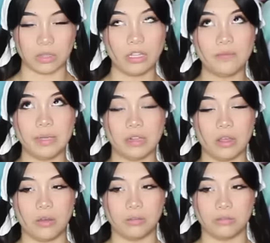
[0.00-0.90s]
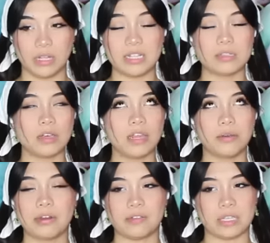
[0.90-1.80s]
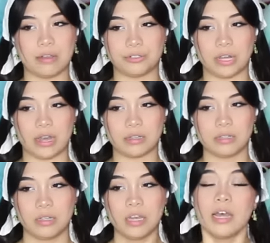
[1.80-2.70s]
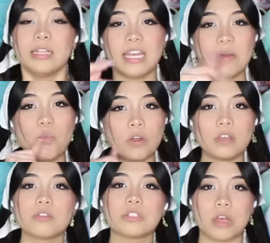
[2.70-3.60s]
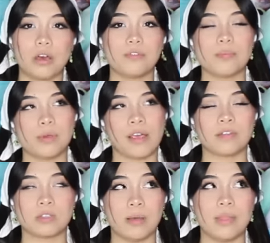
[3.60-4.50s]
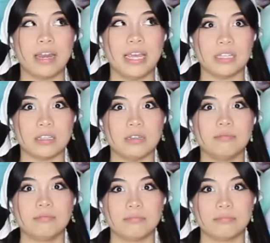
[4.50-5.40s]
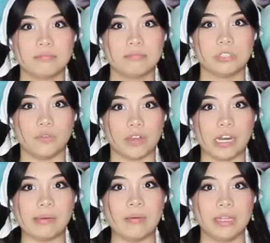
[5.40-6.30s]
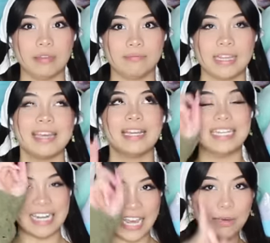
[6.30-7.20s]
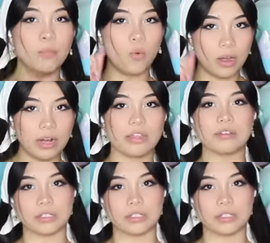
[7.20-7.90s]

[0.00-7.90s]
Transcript: Leave me alone. It's not that great of a soundtrack. Name one other song from The Breakfast Club that isn't Don't Forget About Me. Name one other